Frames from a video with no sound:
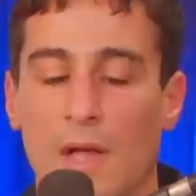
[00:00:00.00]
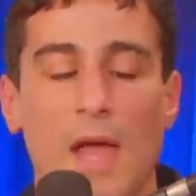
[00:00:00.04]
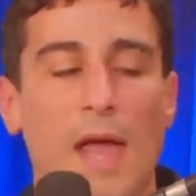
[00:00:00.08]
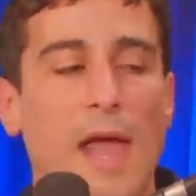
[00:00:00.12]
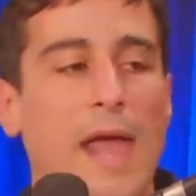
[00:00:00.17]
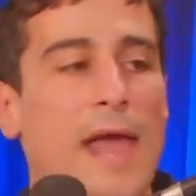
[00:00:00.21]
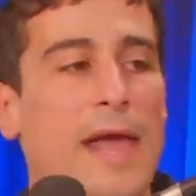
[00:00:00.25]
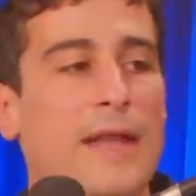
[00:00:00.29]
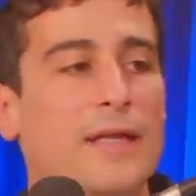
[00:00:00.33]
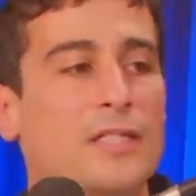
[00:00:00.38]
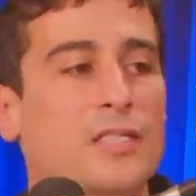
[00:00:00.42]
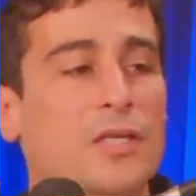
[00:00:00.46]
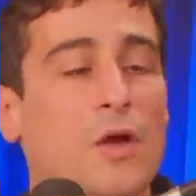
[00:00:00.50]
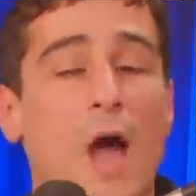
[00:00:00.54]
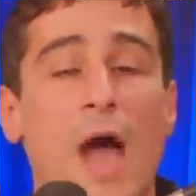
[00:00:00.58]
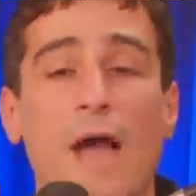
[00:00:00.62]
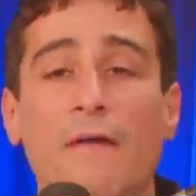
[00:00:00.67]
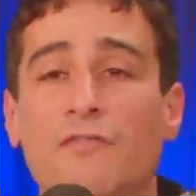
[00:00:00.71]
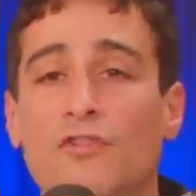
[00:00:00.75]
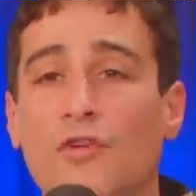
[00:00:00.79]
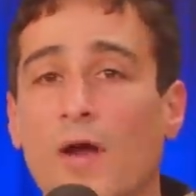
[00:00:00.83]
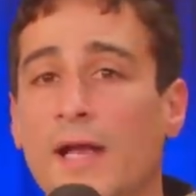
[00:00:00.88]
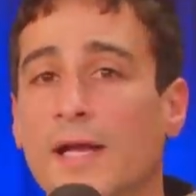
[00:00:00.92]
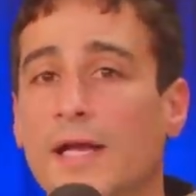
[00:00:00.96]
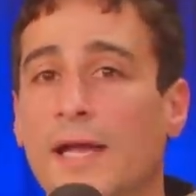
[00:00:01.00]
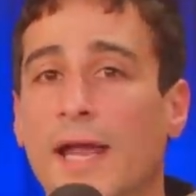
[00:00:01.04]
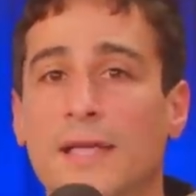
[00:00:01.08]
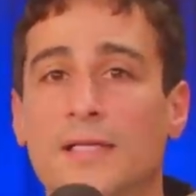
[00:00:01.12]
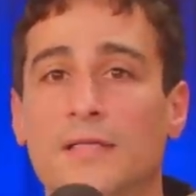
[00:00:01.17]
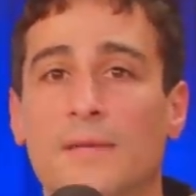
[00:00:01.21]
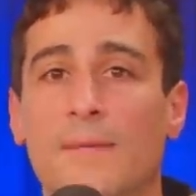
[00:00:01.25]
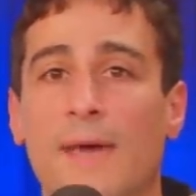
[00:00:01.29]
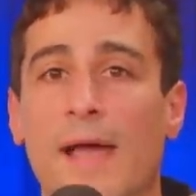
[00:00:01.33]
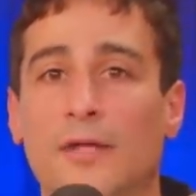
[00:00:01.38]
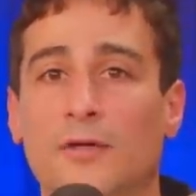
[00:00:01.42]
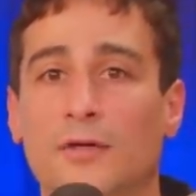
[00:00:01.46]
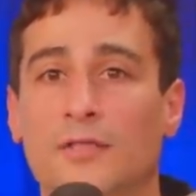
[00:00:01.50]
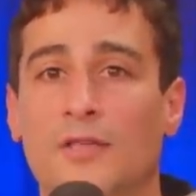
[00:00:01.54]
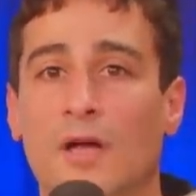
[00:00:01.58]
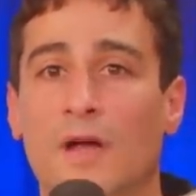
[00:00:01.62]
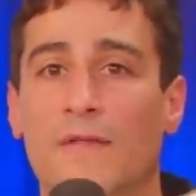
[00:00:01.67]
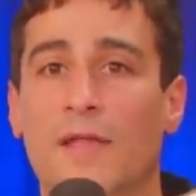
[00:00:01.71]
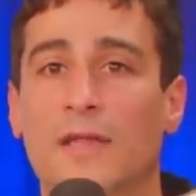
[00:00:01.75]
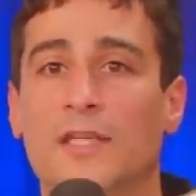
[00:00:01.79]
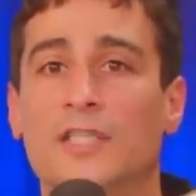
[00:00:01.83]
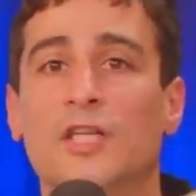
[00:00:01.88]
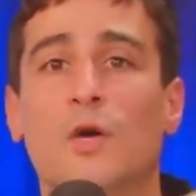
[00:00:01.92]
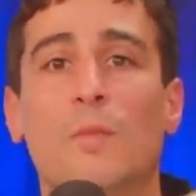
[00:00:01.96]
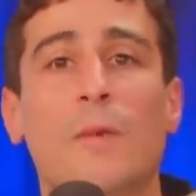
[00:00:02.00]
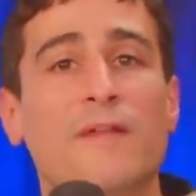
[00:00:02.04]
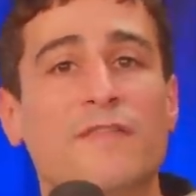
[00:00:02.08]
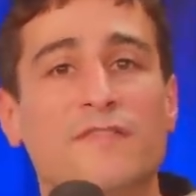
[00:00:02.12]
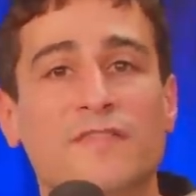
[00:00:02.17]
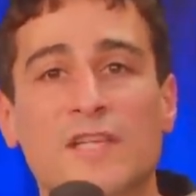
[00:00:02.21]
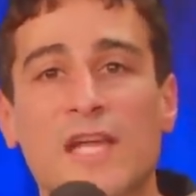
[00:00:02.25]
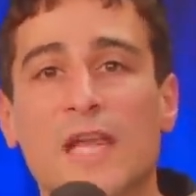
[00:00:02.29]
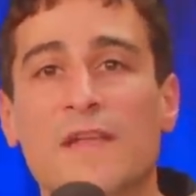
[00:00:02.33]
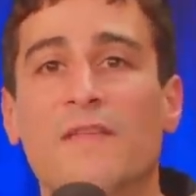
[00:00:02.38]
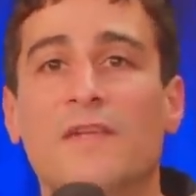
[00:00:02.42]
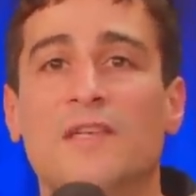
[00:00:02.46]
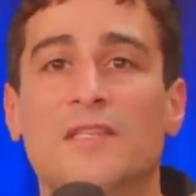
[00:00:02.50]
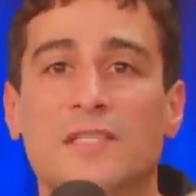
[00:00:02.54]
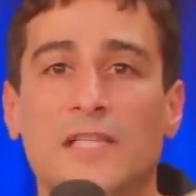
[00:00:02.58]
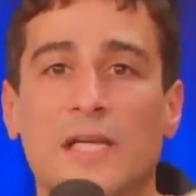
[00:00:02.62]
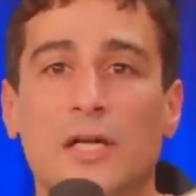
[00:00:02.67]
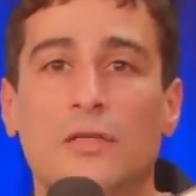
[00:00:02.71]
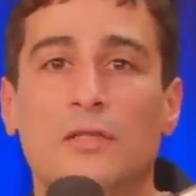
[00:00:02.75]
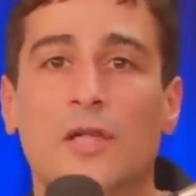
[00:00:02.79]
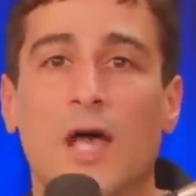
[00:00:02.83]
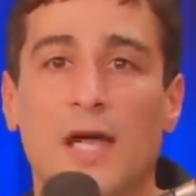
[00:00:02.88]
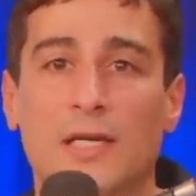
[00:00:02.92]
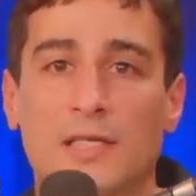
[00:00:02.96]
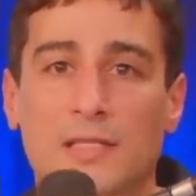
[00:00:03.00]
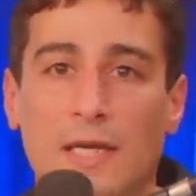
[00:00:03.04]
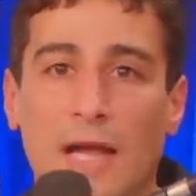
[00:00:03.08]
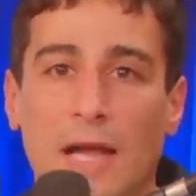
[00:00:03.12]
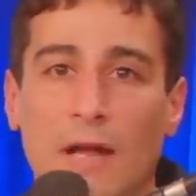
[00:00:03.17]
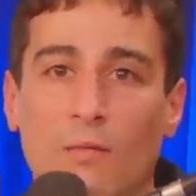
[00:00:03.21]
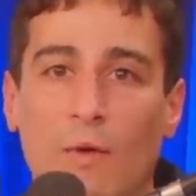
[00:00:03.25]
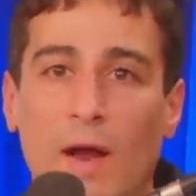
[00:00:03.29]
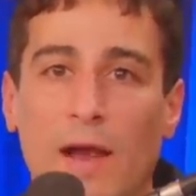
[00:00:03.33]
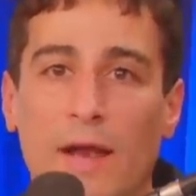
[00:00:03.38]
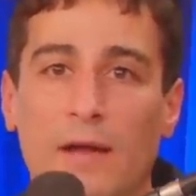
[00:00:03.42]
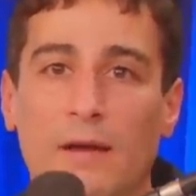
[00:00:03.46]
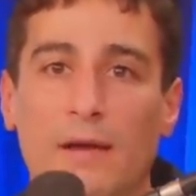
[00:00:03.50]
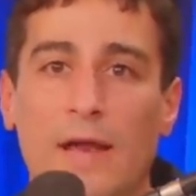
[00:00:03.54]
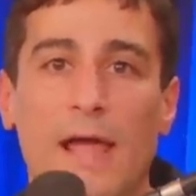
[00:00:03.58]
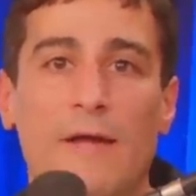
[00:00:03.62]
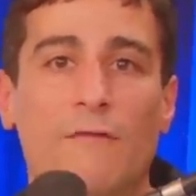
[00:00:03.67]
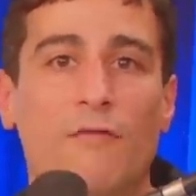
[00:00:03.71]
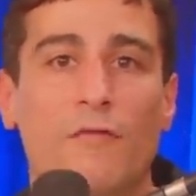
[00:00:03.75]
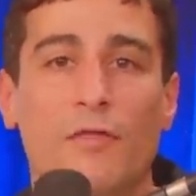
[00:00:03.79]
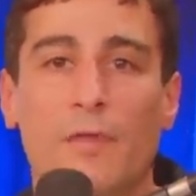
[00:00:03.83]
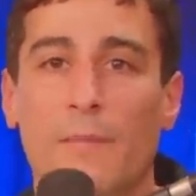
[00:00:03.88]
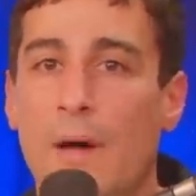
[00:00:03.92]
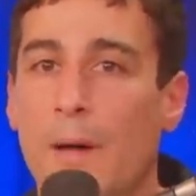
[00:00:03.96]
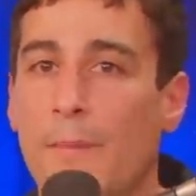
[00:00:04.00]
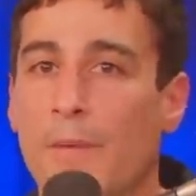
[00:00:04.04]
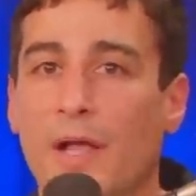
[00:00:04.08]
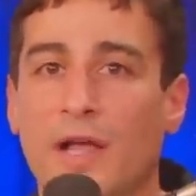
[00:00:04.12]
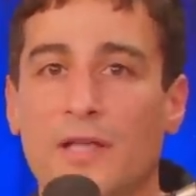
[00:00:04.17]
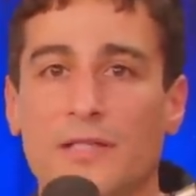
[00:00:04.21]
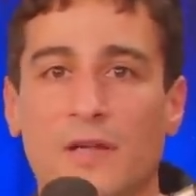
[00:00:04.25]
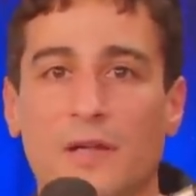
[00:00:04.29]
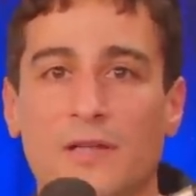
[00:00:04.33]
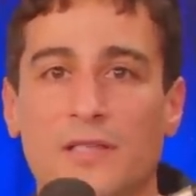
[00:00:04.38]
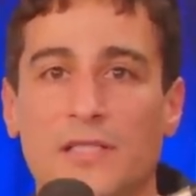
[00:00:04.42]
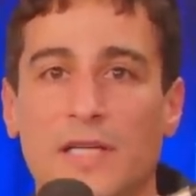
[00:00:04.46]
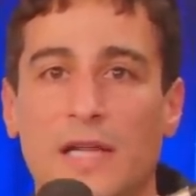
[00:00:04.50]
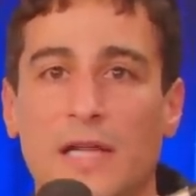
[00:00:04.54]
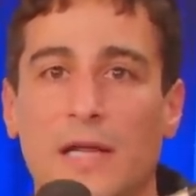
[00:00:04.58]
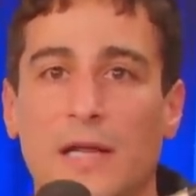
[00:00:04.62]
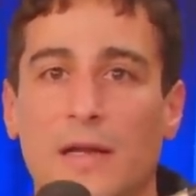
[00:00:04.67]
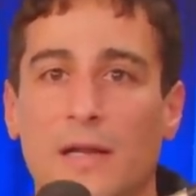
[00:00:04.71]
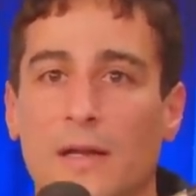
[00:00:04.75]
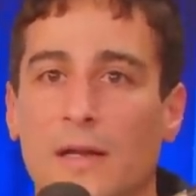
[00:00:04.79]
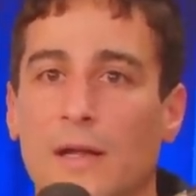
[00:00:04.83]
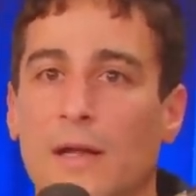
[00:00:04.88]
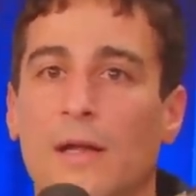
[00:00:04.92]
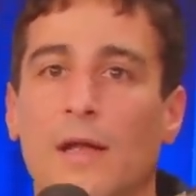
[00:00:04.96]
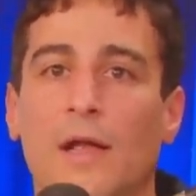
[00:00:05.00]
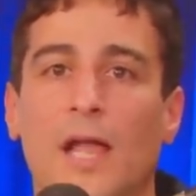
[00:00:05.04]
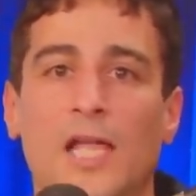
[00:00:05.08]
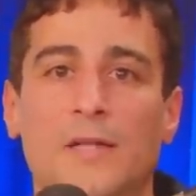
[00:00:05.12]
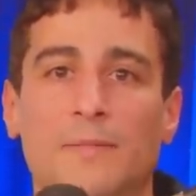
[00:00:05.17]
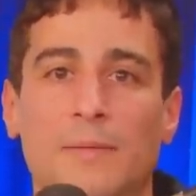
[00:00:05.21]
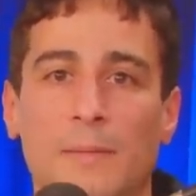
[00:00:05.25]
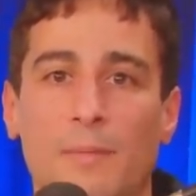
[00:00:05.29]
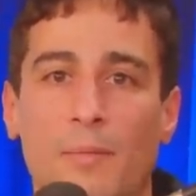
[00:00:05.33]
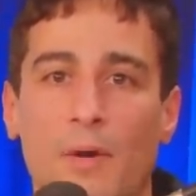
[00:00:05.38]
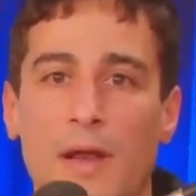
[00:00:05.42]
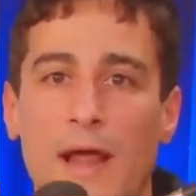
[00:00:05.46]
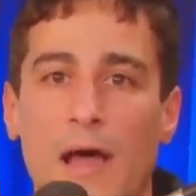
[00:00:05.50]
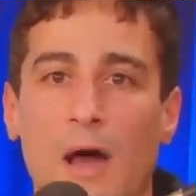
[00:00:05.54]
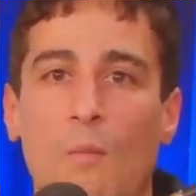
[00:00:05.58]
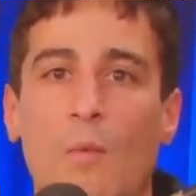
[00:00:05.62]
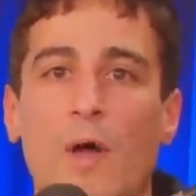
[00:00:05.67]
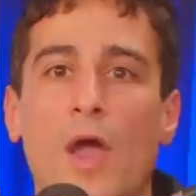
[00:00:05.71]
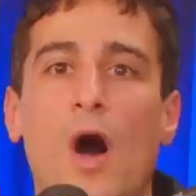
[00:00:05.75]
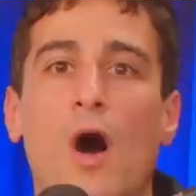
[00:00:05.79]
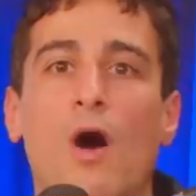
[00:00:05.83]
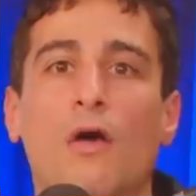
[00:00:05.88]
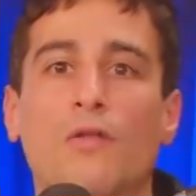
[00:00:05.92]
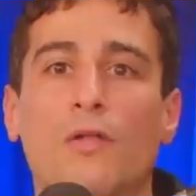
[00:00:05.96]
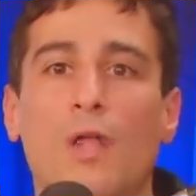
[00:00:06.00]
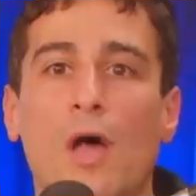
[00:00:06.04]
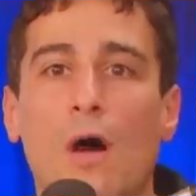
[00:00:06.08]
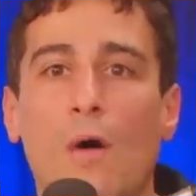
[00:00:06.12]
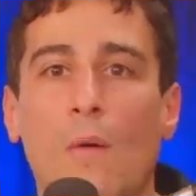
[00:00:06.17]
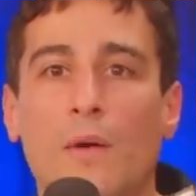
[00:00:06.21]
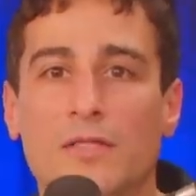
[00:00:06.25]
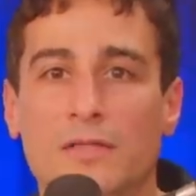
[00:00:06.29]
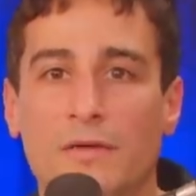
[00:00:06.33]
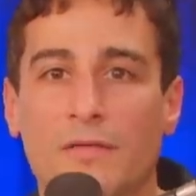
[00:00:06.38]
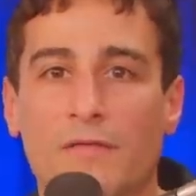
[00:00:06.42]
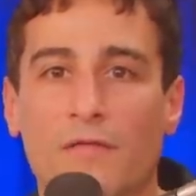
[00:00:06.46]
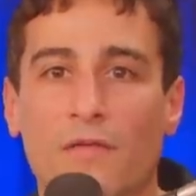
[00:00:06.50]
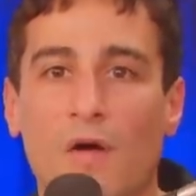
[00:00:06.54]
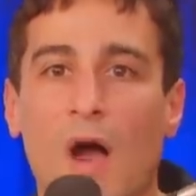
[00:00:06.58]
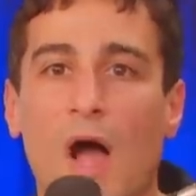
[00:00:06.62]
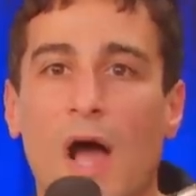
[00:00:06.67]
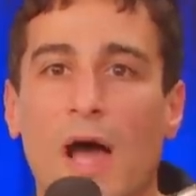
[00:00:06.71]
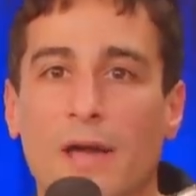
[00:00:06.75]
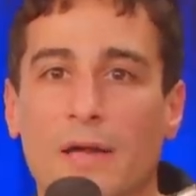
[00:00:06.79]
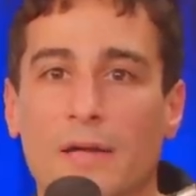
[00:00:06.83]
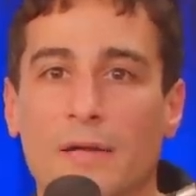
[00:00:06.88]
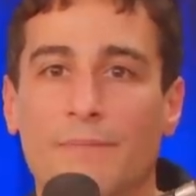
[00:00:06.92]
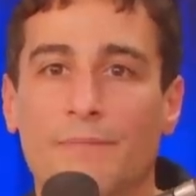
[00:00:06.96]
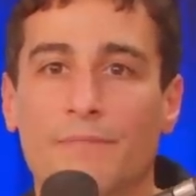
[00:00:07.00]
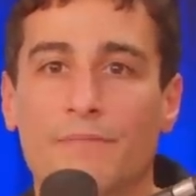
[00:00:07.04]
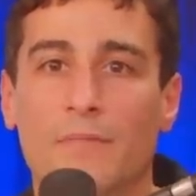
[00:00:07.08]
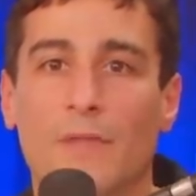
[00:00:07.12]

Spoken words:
And so I've tried to get some answers on this. So we've seen the Steele dossier, right? The public has all seen it. It's being put out. We all know it's a fraud.